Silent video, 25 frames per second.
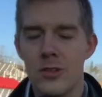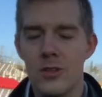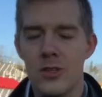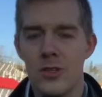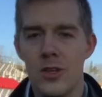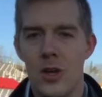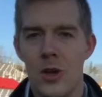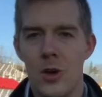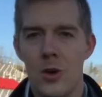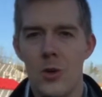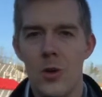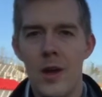
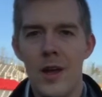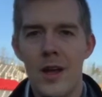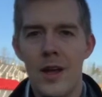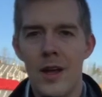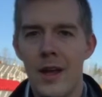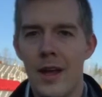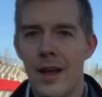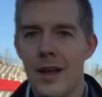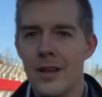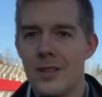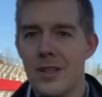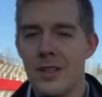So
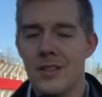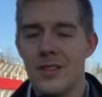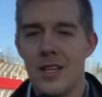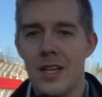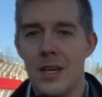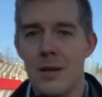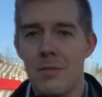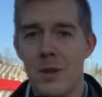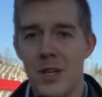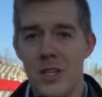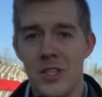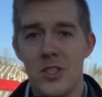it's a
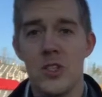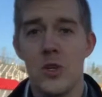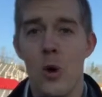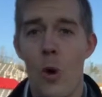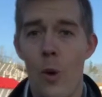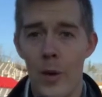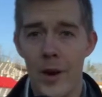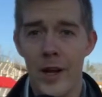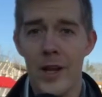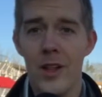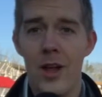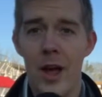team that's
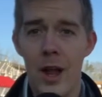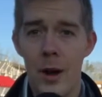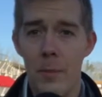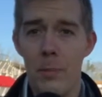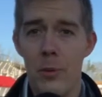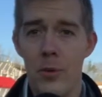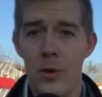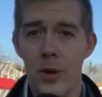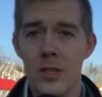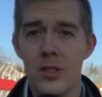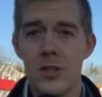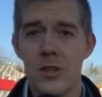scoring a lot of
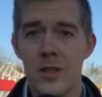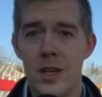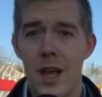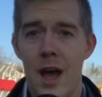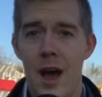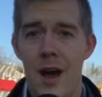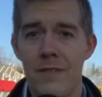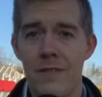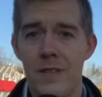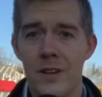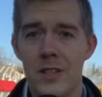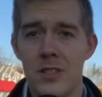points on the
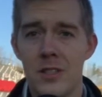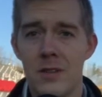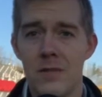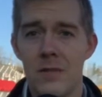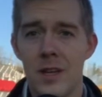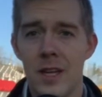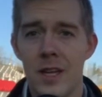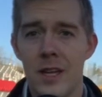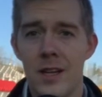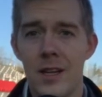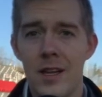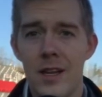offensive
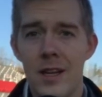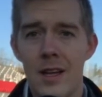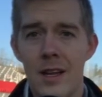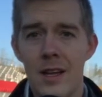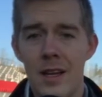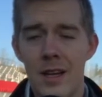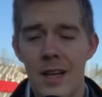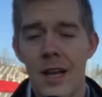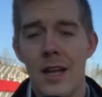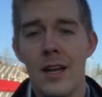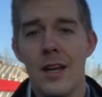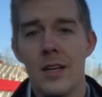end
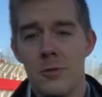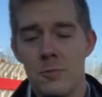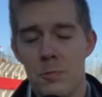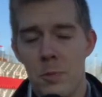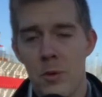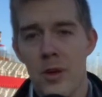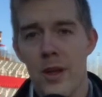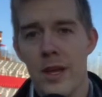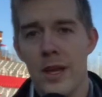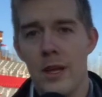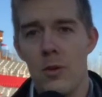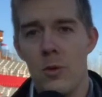and is
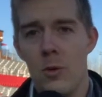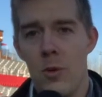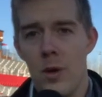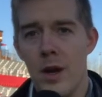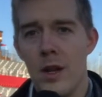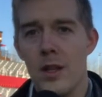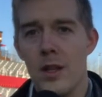playing